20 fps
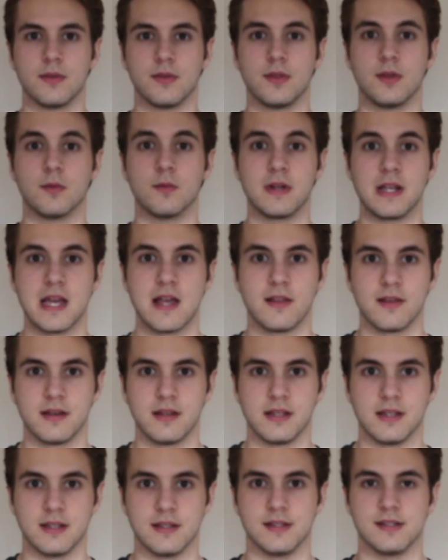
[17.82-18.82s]
The
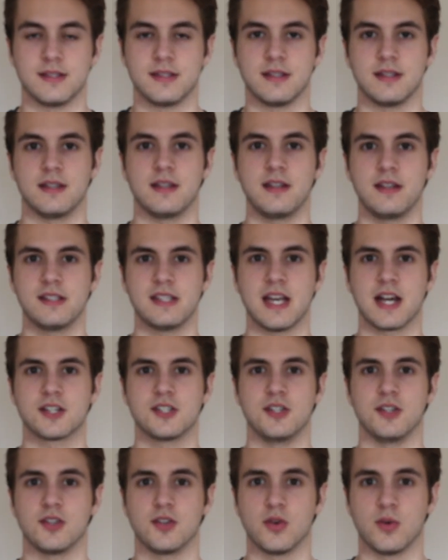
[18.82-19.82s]
reality is, it is
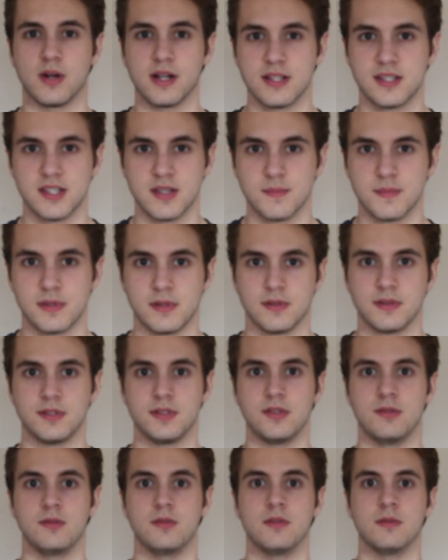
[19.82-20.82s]
actually quite simple
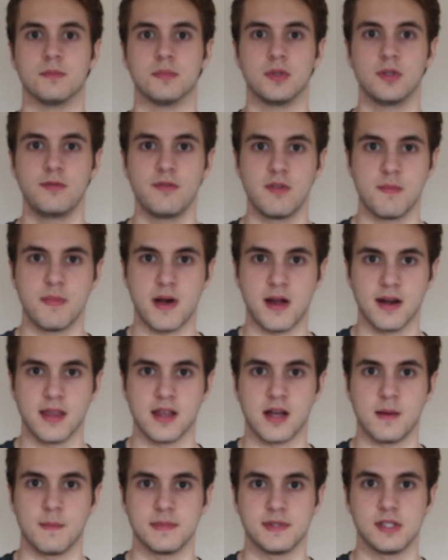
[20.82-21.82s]
to improve your body
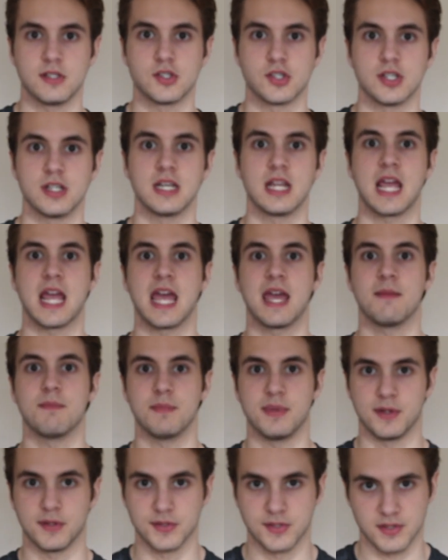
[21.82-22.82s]
composition
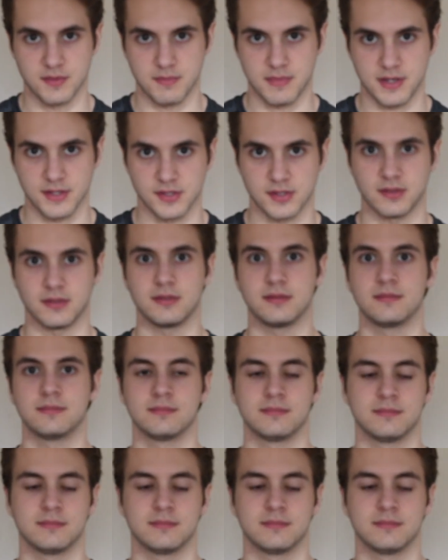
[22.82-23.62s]
and build some muscle.